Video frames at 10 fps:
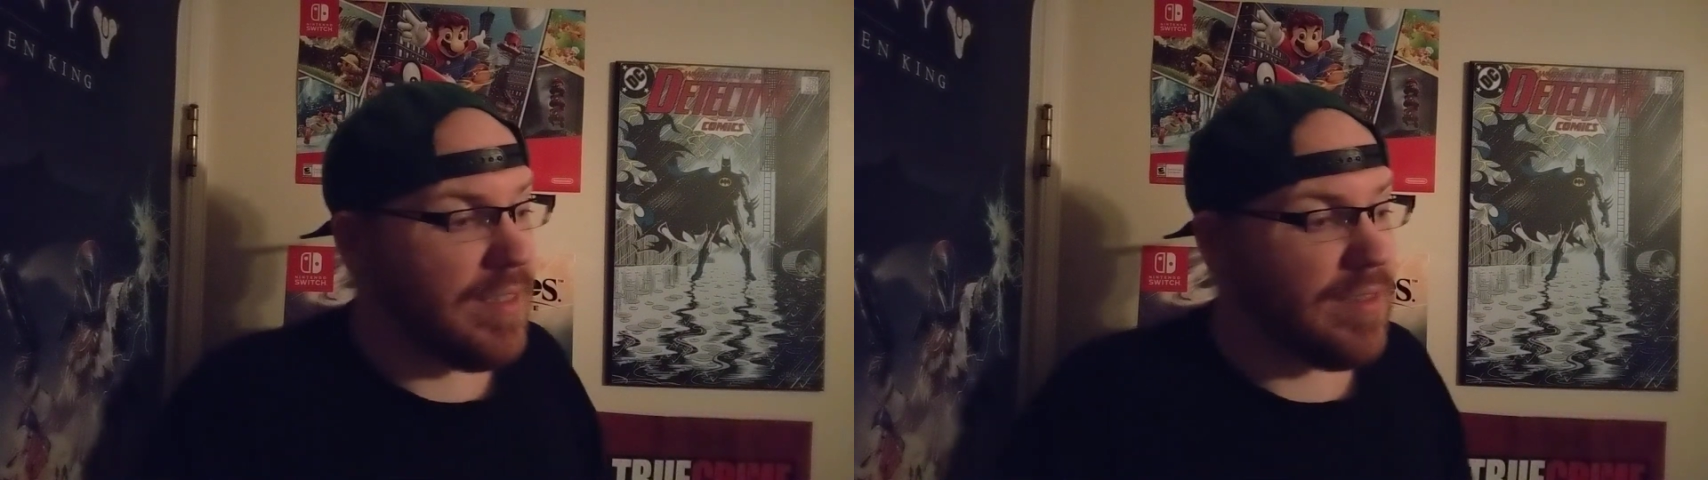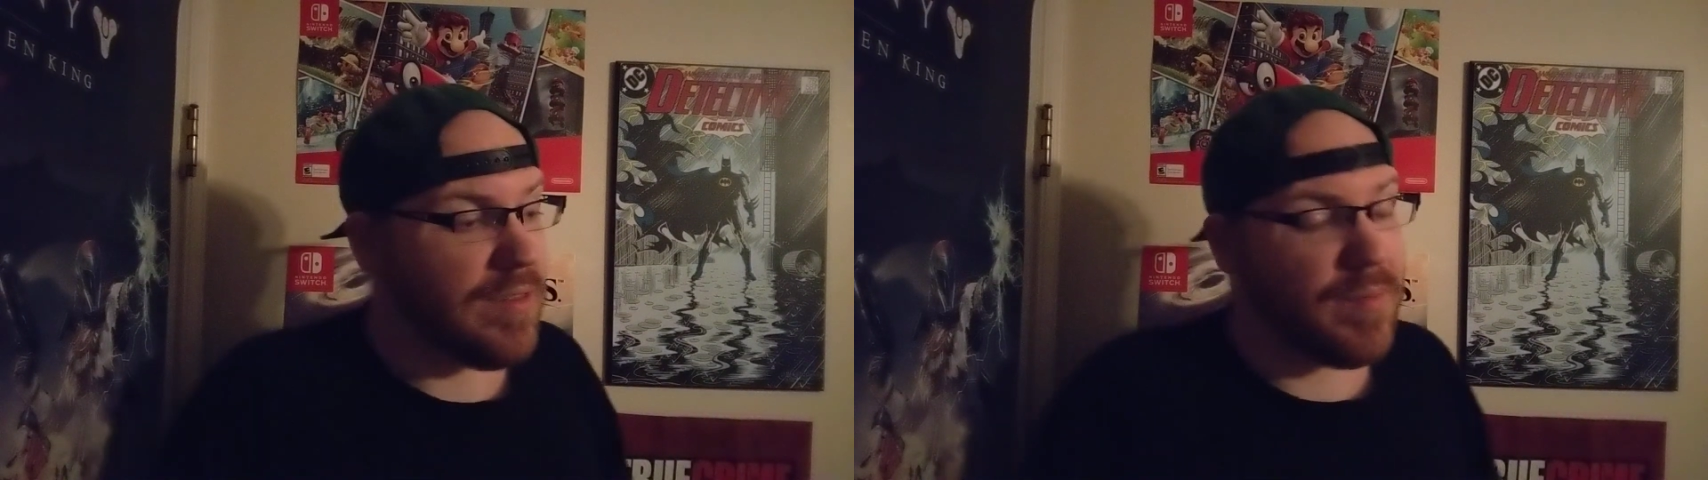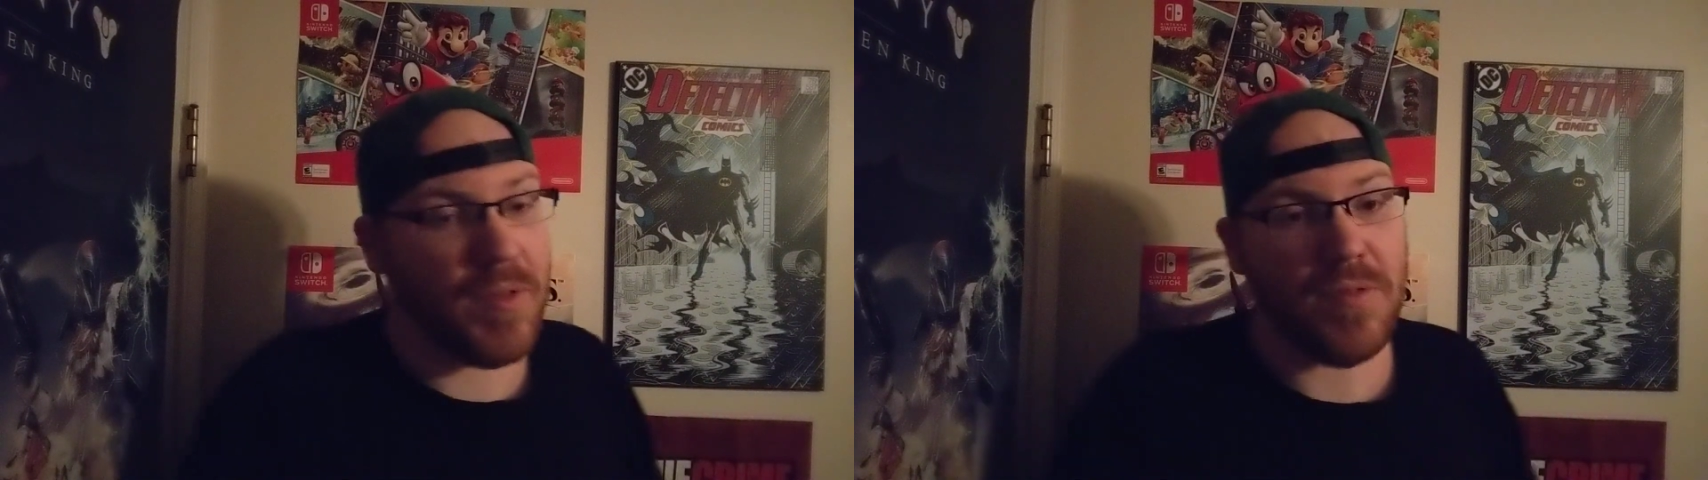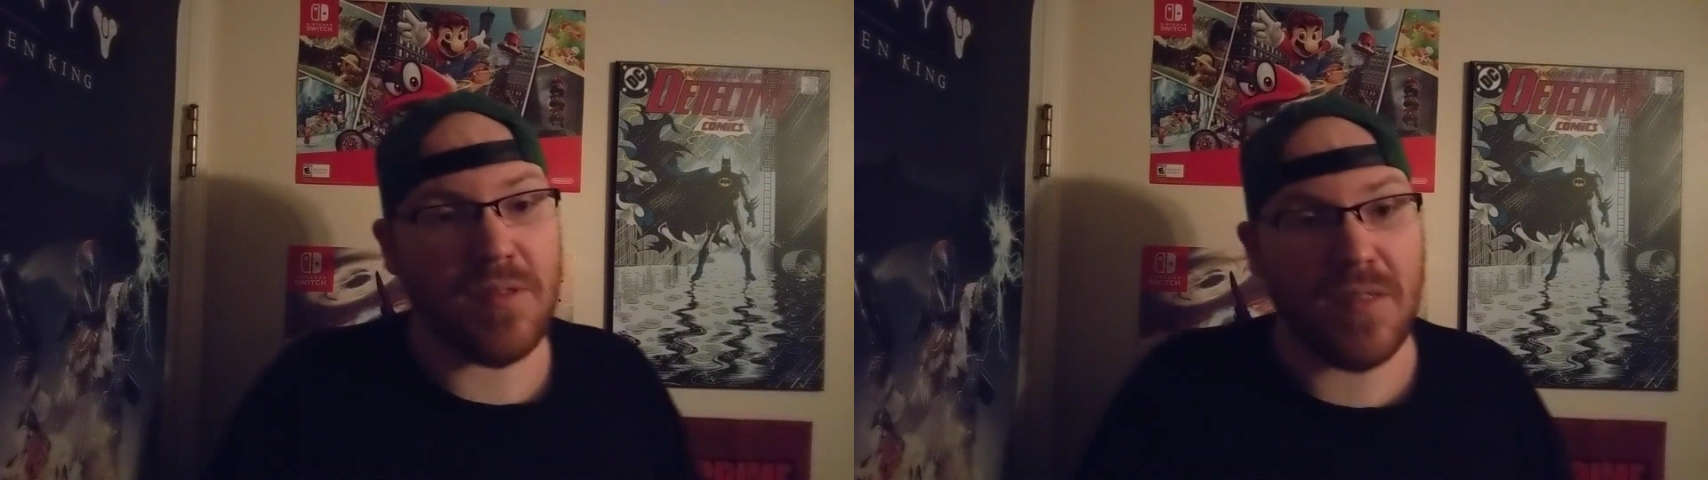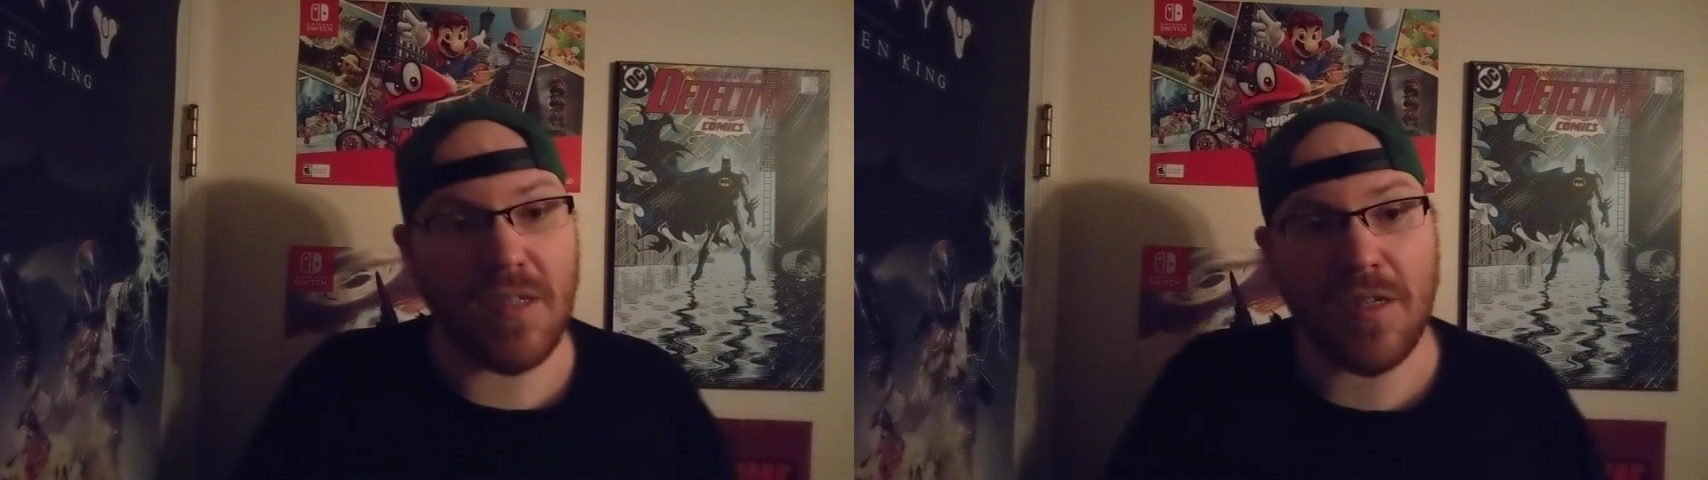that's supposed
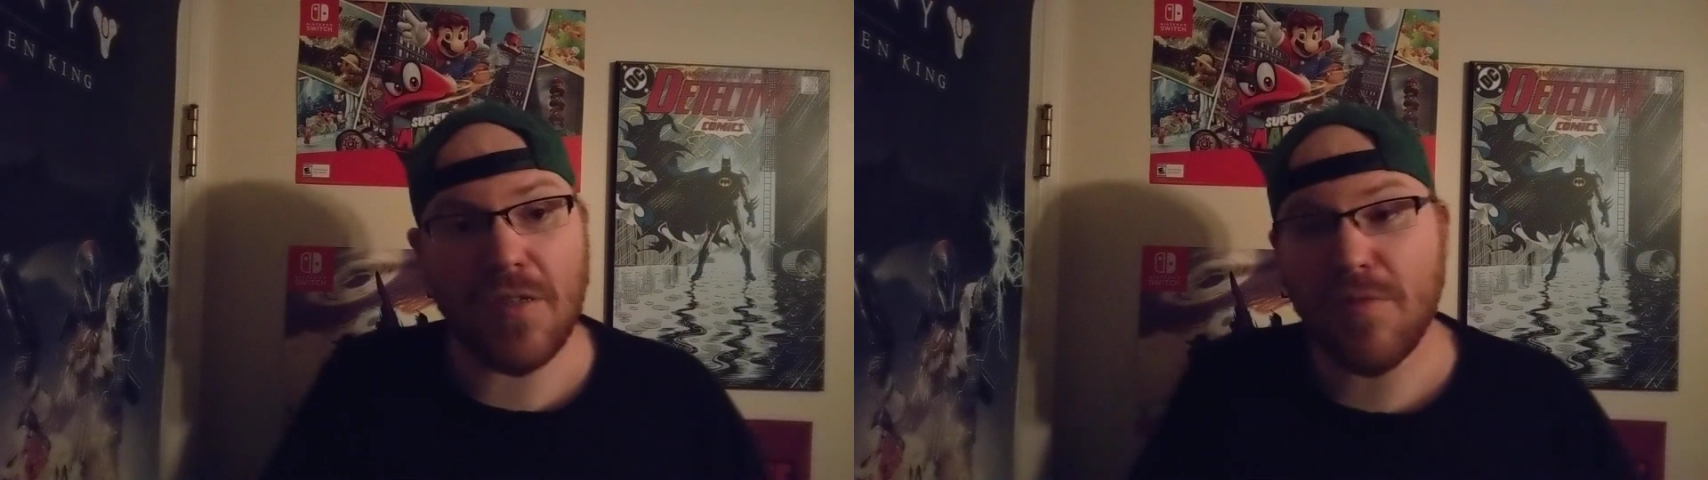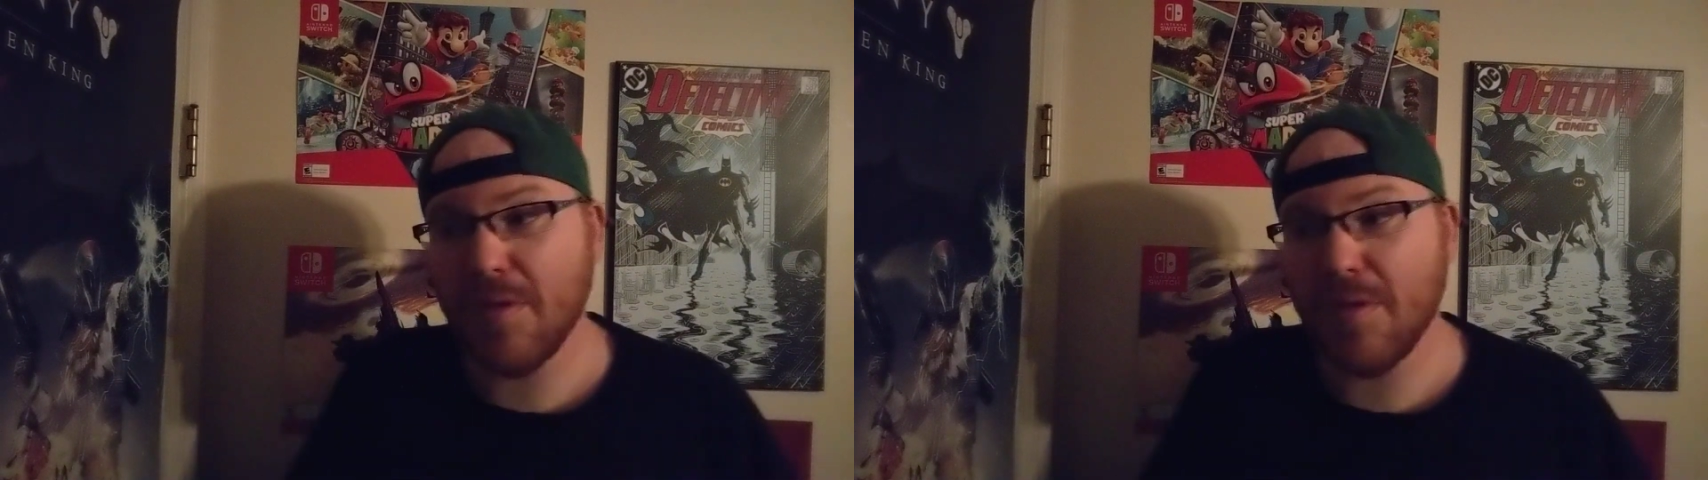to occur,